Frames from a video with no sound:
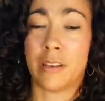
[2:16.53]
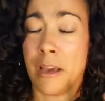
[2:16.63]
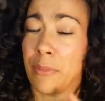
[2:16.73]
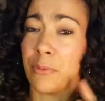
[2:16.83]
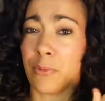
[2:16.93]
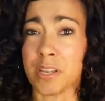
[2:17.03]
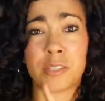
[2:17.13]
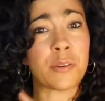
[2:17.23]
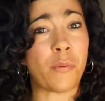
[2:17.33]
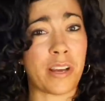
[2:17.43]
Now, the
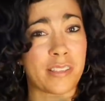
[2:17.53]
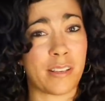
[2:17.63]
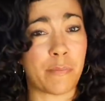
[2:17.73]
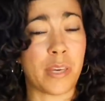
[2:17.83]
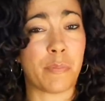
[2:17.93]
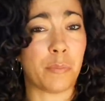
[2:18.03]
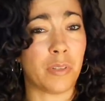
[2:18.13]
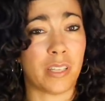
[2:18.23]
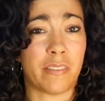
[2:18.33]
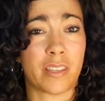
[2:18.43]
reason why some people
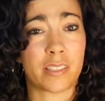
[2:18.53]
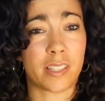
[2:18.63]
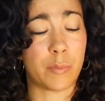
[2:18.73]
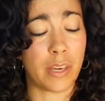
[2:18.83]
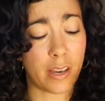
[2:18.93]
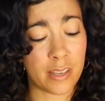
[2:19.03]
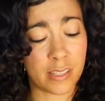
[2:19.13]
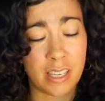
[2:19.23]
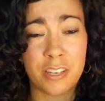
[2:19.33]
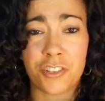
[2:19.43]
believe this is
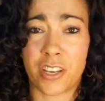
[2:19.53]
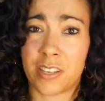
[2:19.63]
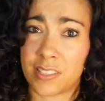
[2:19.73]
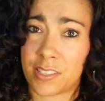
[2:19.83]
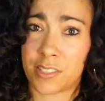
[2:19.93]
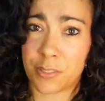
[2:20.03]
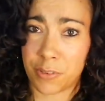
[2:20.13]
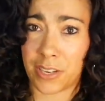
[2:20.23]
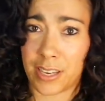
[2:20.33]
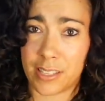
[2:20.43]
because in Genesis
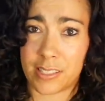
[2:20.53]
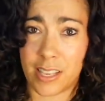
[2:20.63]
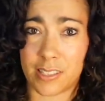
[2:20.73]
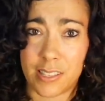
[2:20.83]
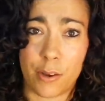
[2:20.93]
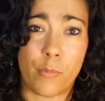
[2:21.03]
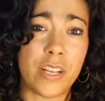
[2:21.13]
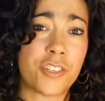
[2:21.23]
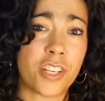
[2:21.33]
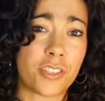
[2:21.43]
3, it says that
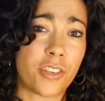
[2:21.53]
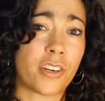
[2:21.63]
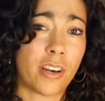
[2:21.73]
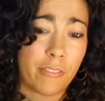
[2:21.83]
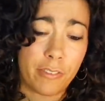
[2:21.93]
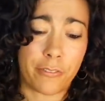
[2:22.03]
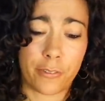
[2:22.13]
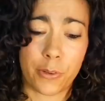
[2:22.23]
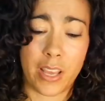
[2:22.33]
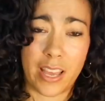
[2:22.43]
when she took of the
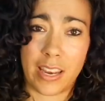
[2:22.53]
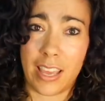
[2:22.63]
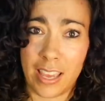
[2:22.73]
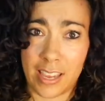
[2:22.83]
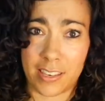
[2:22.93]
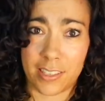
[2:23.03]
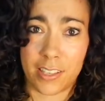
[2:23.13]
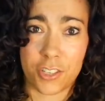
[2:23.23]
fruit and ate,